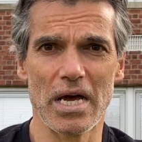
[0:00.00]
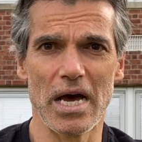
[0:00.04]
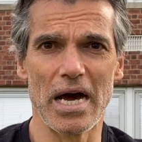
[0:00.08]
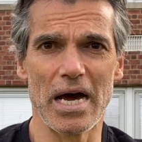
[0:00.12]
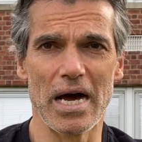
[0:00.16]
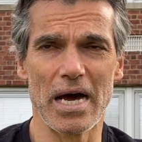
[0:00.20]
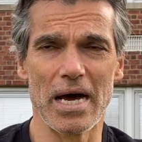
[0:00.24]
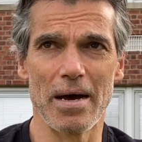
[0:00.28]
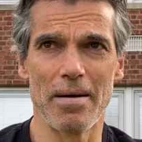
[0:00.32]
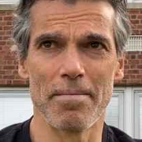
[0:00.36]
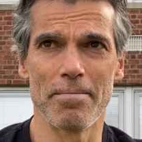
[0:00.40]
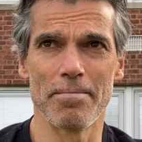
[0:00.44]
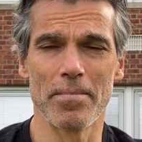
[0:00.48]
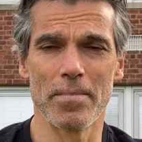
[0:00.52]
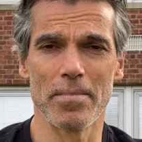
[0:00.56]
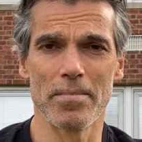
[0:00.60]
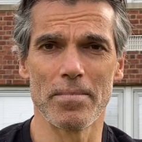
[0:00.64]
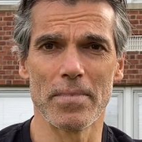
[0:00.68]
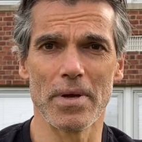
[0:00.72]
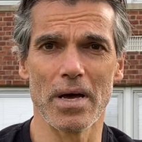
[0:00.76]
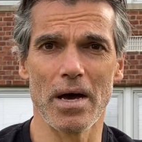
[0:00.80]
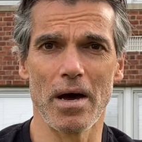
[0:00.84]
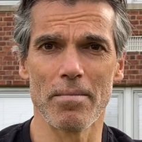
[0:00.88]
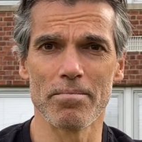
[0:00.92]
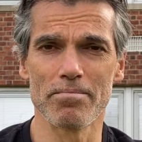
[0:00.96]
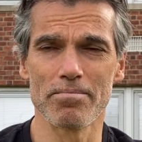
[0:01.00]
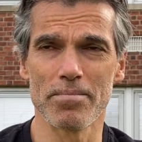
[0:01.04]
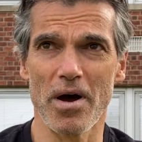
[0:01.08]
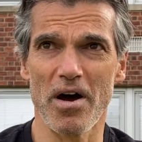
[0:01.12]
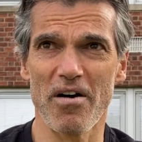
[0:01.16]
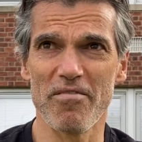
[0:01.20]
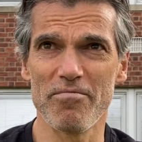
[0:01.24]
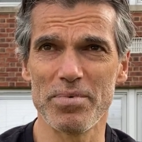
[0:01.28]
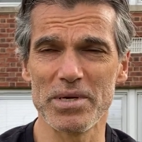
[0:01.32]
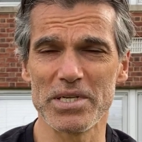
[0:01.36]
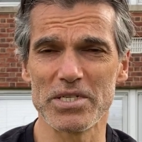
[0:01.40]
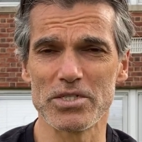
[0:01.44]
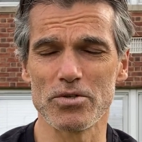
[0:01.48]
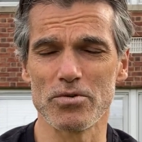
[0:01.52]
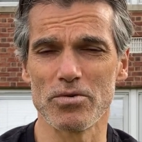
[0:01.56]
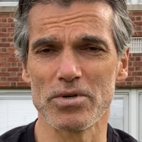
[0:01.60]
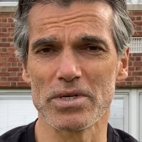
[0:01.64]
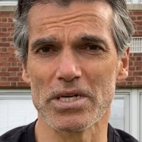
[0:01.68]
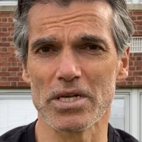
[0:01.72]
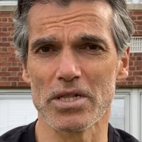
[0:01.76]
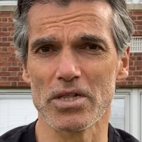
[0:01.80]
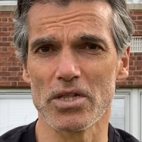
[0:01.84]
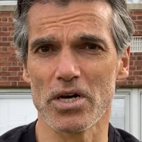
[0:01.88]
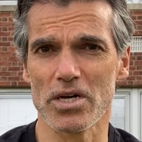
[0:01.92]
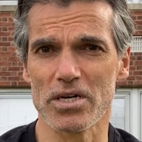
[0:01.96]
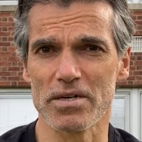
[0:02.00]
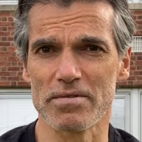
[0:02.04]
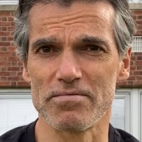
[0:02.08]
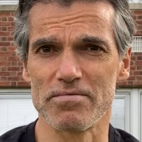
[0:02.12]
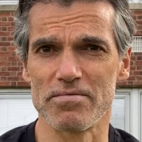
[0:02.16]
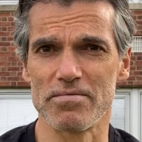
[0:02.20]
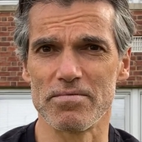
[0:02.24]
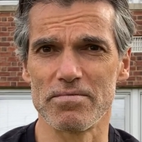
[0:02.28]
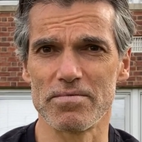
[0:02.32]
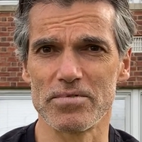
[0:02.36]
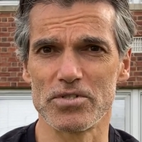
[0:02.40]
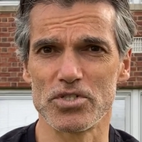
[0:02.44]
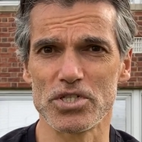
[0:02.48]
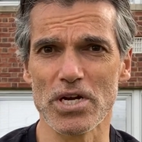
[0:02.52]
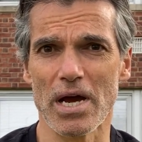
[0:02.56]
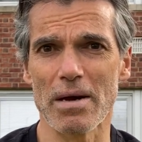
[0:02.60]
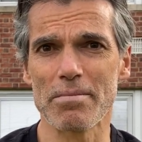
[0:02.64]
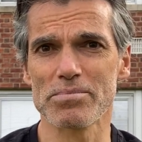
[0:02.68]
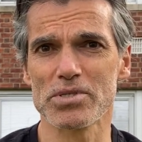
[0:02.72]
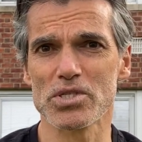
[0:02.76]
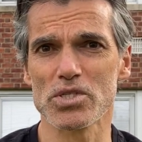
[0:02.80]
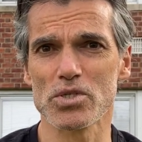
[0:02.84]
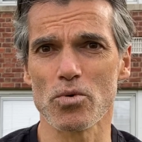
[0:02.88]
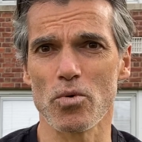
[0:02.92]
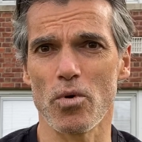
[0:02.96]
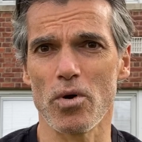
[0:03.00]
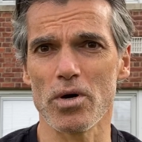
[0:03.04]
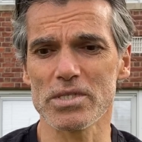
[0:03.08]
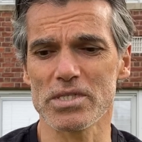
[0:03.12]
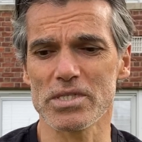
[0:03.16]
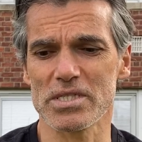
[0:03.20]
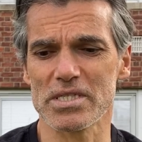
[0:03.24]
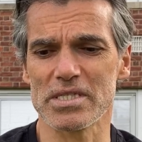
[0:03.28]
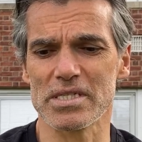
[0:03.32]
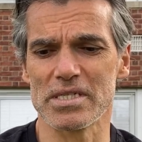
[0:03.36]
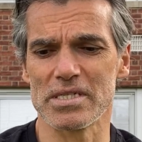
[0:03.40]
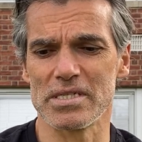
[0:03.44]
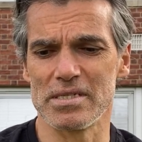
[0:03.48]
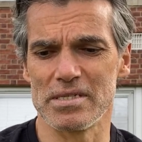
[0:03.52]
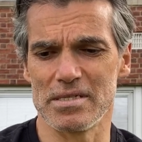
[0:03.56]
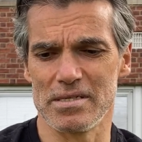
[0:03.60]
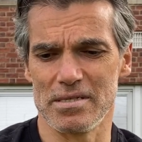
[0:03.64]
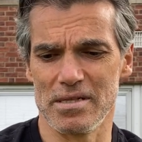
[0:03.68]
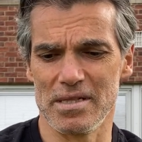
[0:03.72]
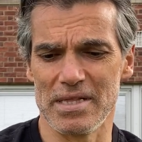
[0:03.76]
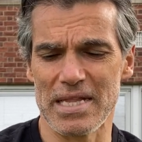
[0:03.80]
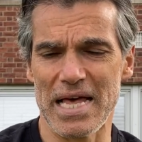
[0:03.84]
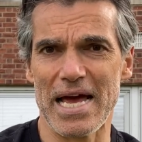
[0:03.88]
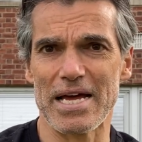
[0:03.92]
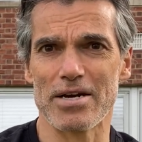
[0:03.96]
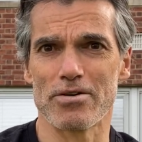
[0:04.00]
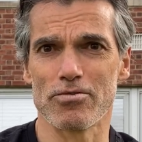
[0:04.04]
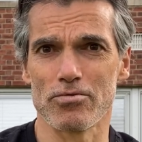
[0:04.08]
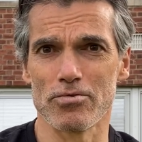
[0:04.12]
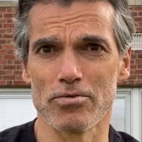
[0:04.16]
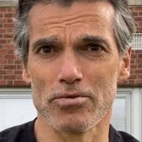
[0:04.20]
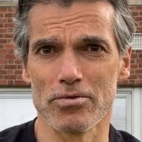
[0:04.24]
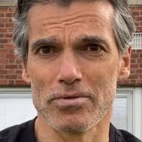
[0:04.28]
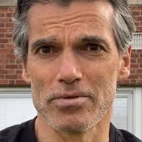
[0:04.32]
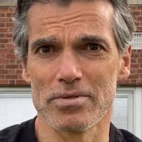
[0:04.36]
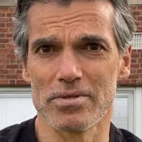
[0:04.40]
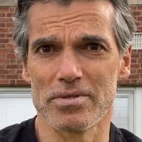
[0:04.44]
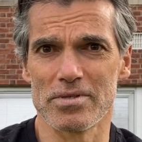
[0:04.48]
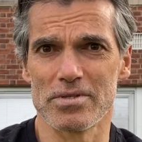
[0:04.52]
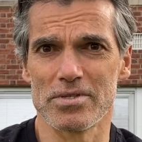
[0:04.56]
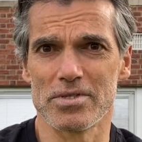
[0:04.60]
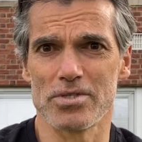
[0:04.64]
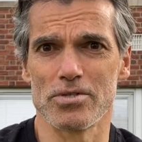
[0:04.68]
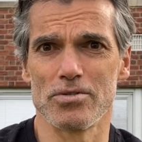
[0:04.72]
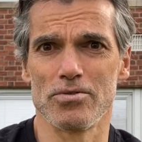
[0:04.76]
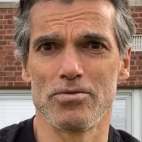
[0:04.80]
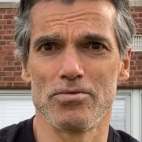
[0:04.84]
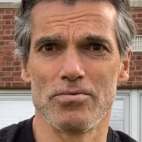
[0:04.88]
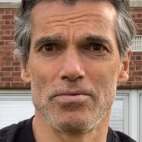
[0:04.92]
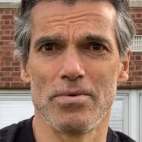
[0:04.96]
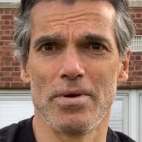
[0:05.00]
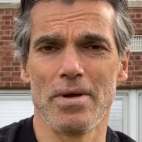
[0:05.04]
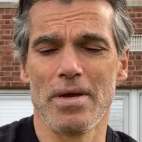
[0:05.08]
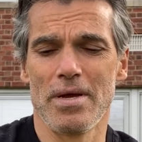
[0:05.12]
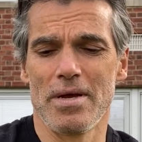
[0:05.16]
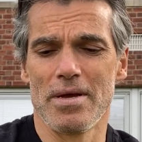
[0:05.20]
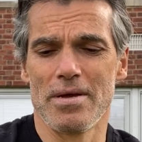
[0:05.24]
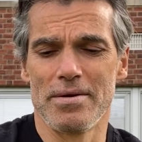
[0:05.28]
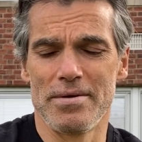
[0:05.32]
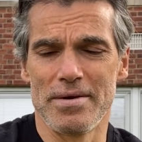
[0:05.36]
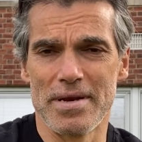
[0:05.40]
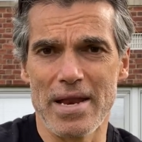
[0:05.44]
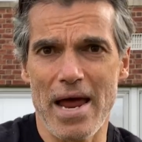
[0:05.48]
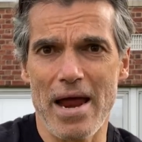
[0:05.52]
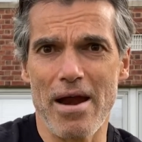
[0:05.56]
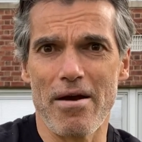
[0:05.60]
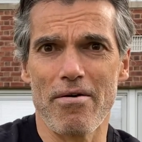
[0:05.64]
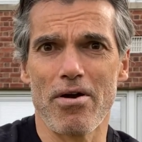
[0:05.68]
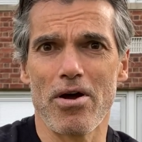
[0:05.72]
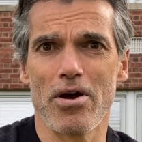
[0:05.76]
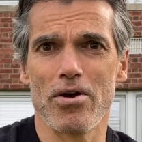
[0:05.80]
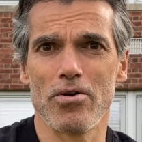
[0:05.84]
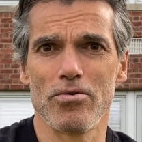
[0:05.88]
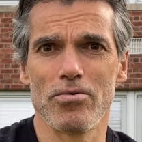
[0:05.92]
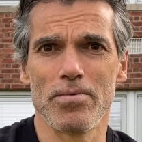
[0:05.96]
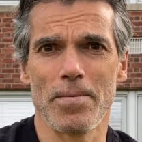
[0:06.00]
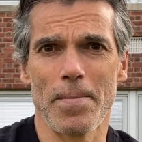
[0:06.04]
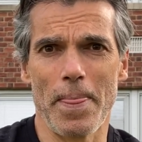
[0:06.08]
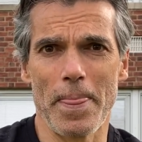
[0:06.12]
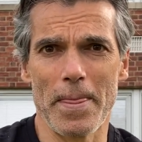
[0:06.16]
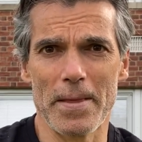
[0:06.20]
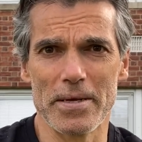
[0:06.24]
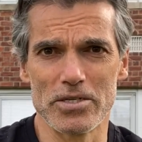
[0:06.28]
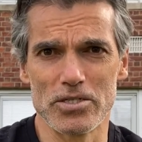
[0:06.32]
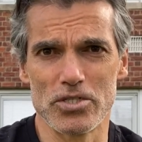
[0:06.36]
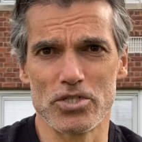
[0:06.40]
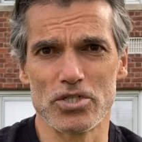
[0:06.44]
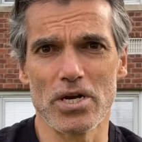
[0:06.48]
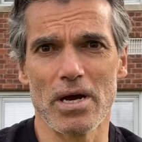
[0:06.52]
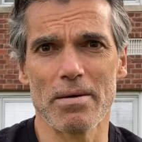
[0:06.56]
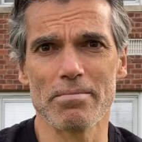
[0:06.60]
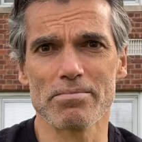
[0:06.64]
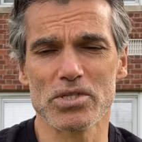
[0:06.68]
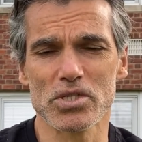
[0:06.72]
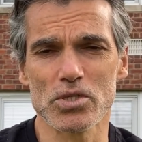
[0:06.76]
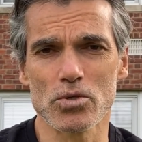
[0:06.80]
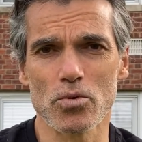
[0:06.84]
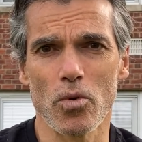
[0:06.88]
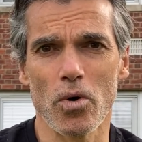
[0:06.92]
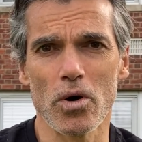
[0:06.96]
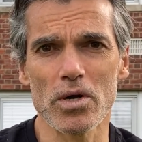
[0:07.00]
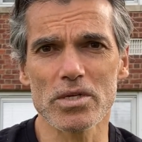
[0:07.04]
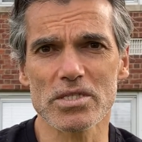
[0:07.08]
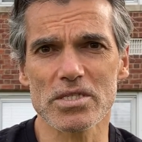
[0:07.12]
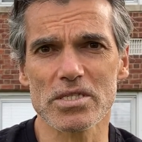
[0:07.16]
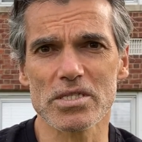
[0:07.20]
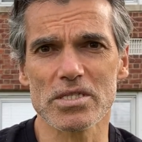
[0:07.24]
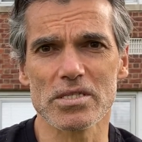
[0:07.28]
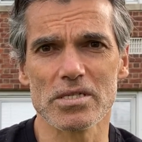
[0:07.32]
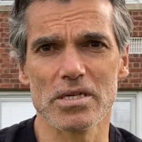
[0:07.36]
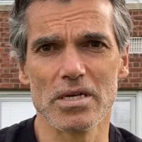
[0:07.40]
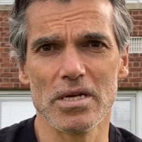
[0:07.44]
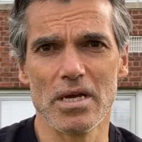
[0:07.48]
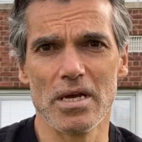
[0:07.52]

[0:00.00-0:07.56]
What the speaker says: I've been doing a lot of jump squats and lateral to narrow jump squats.